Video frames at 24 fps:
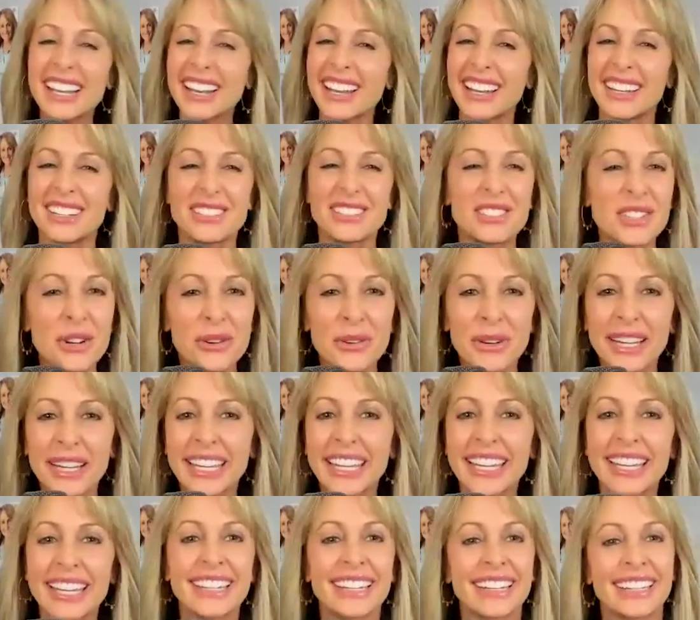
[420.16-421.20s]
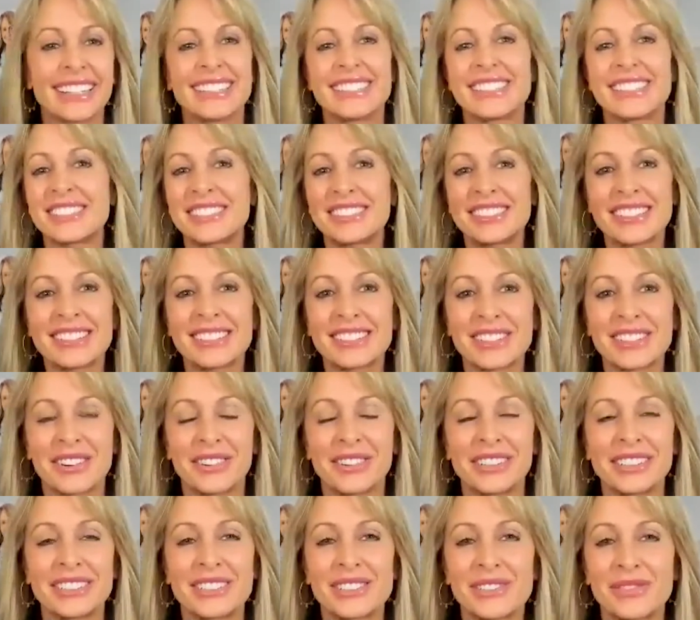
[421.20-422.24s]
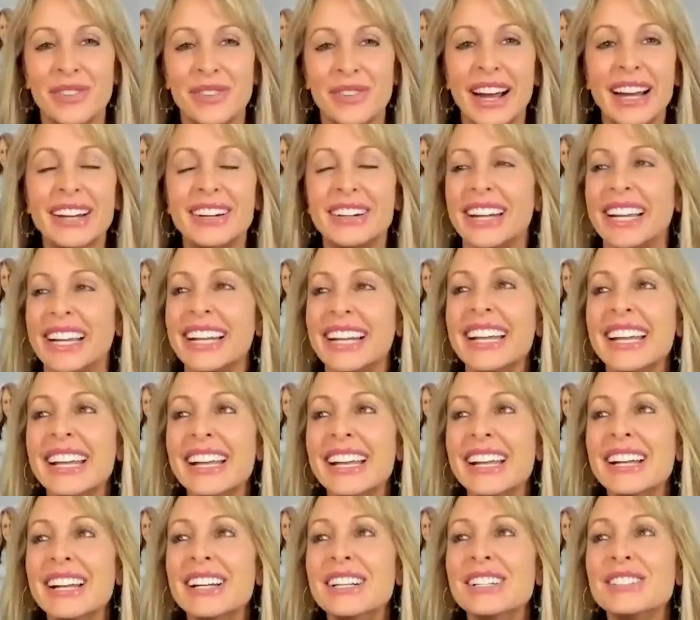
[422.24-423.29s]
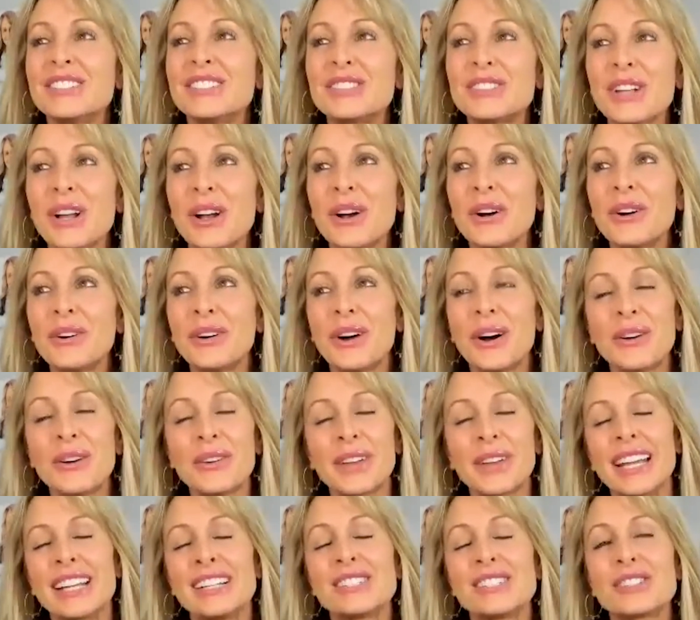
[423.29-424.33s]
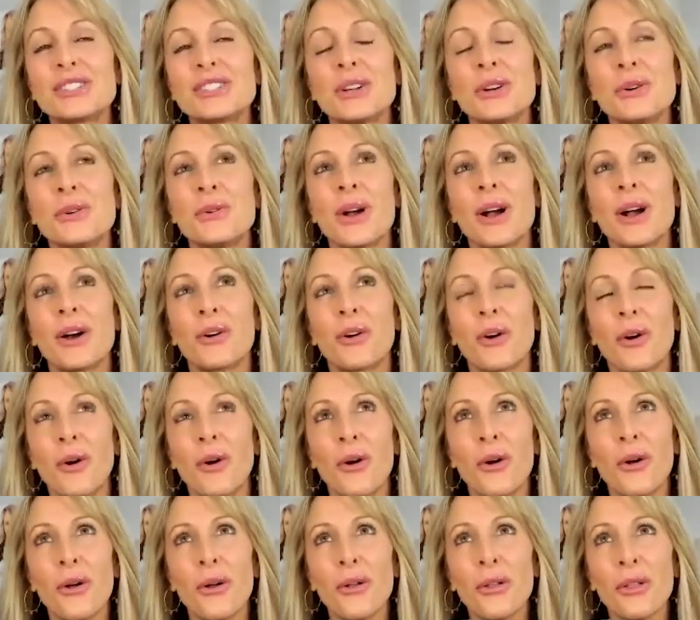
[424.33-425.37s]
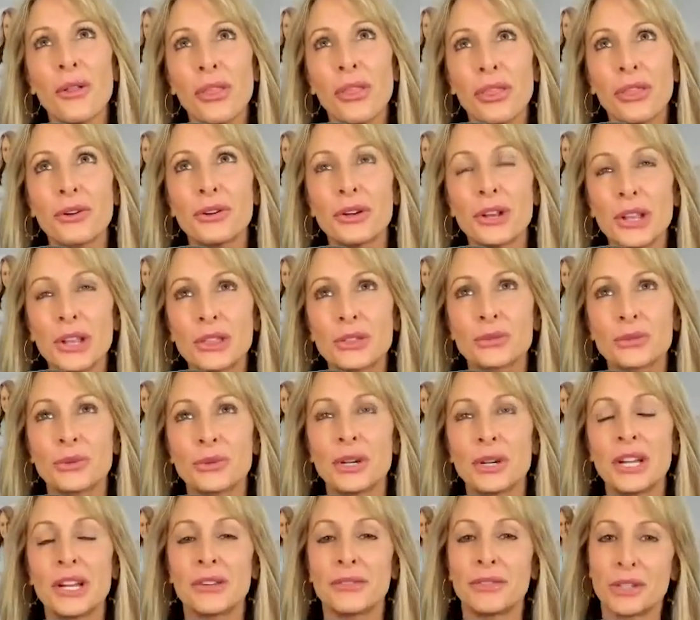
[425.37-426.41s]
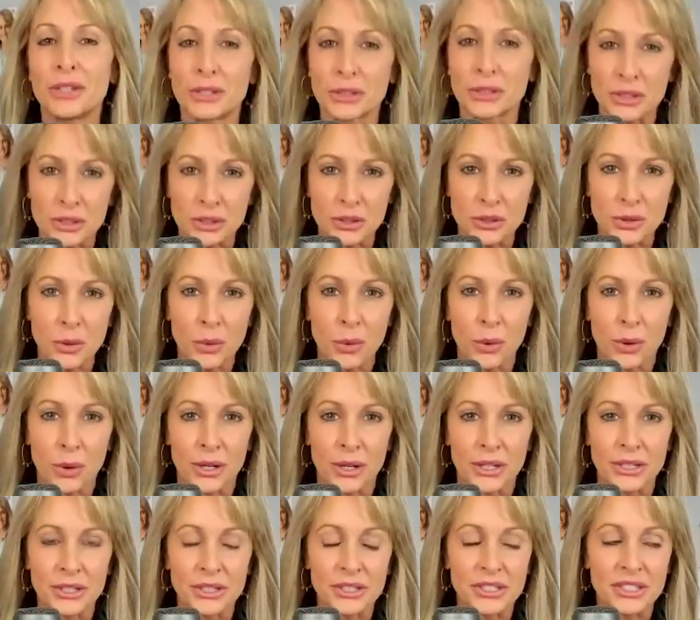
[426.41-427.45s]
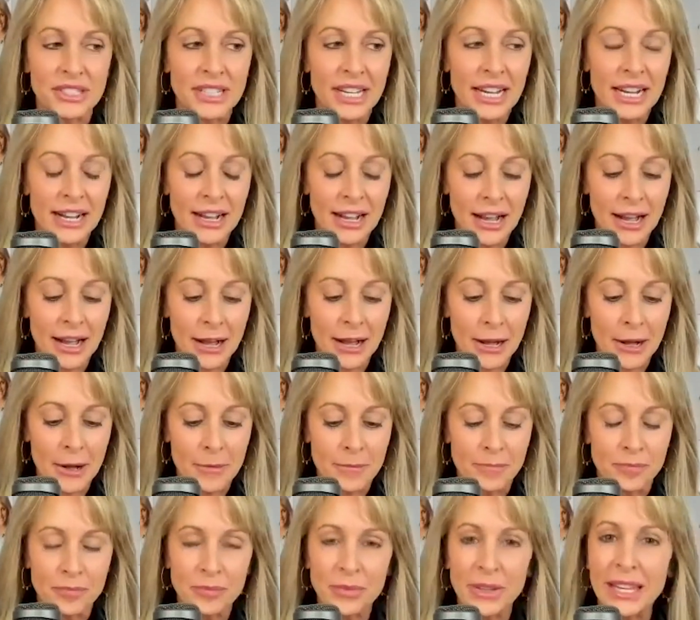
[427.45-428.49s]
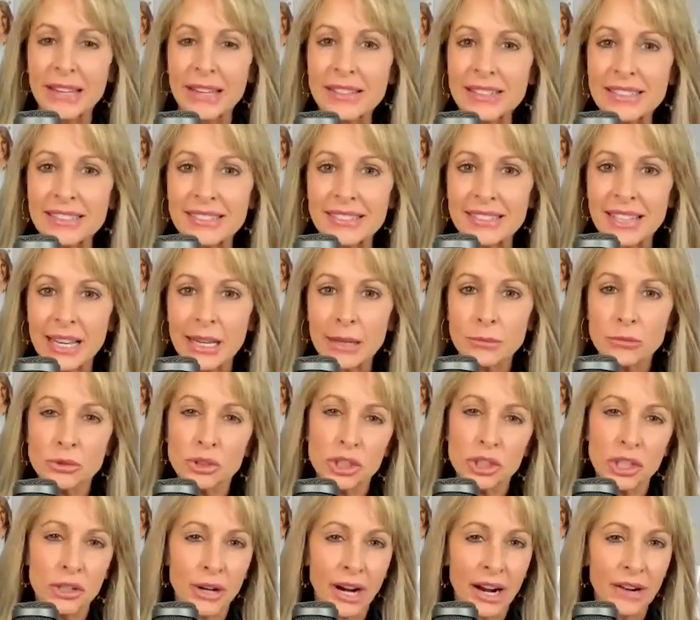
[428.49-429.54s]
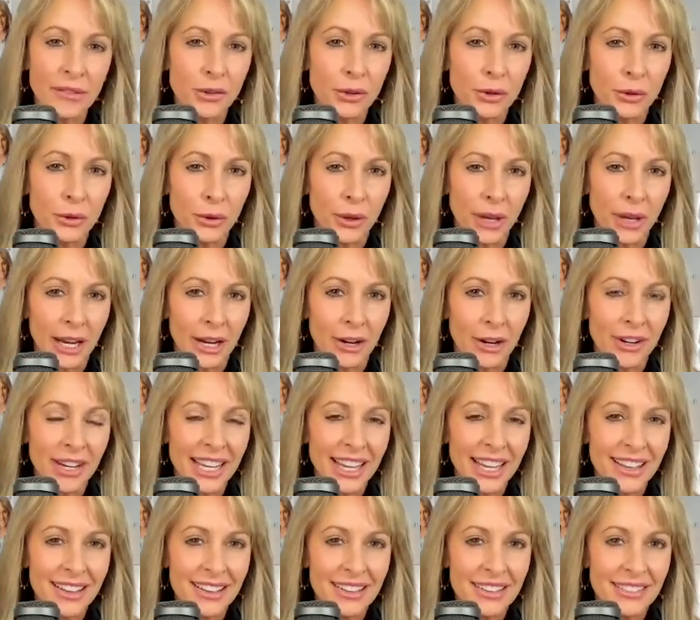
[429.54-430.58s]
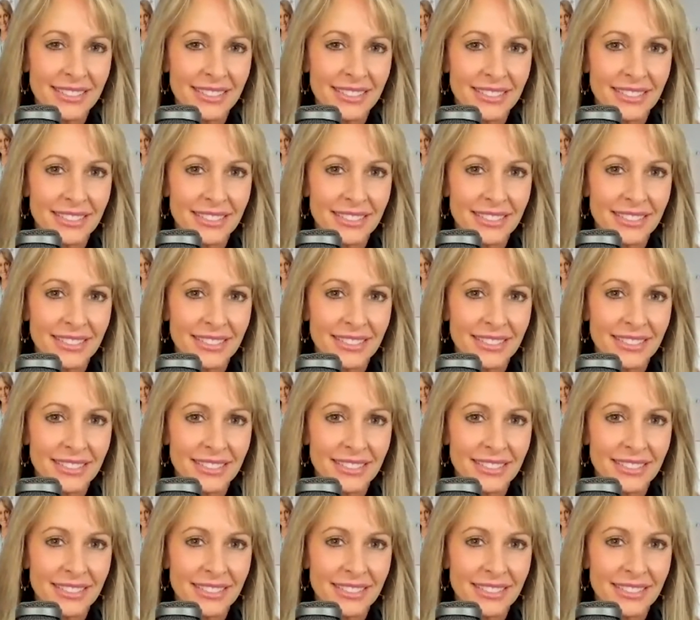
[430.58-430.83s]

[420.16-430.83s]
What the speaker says: it and doing it, it's just so inspiring. So, okay, so are all 33 of your stores in the same geographical area?